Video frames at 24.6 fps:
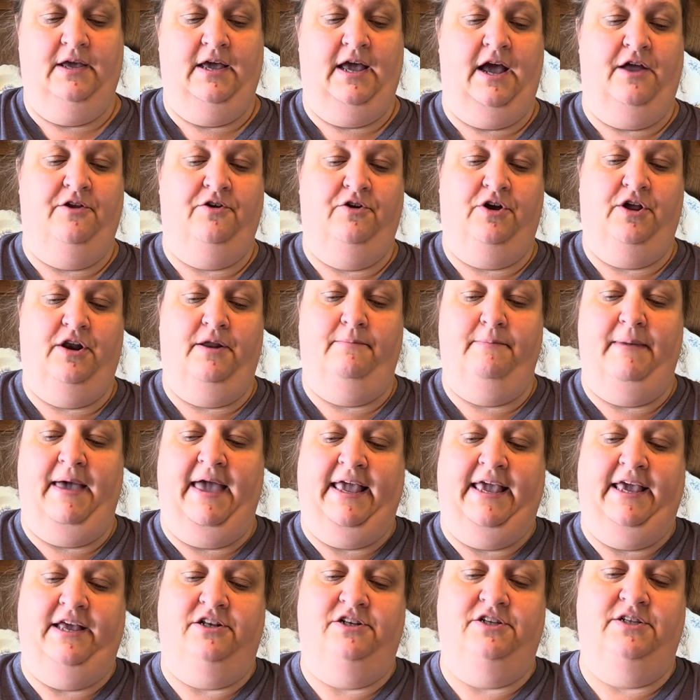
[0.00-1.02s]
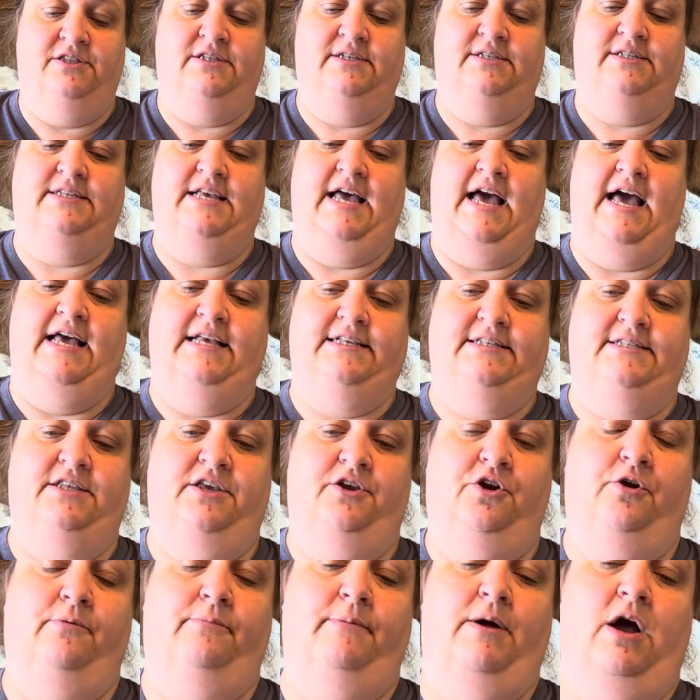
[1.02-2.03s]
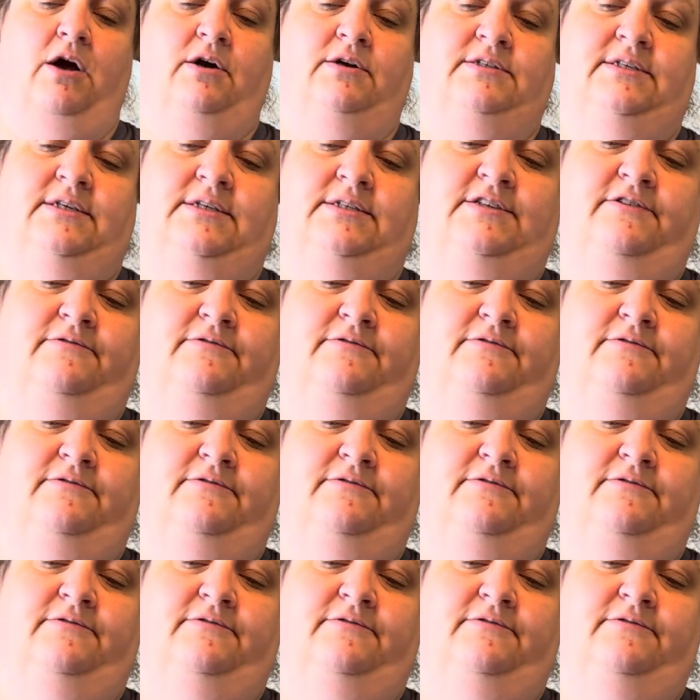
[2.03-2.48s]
And you're going to make it to the size that your box is.